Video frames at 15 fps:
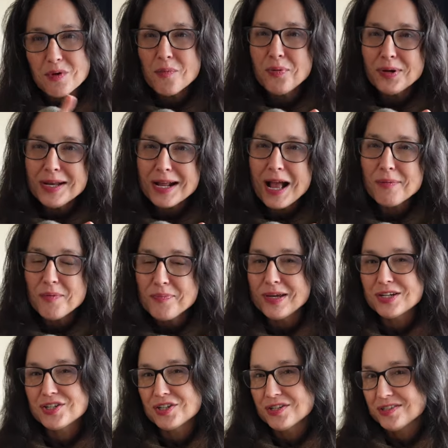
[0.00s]
Well, I'll put in a couple of
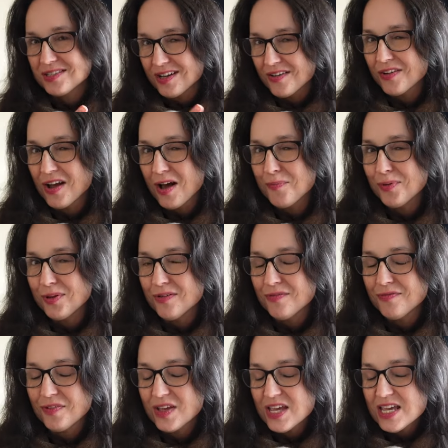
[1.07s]
pictures of a couple
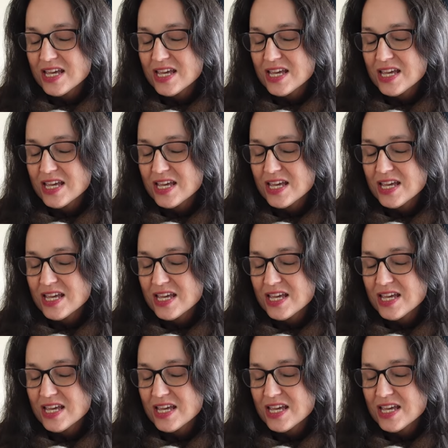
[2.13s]
of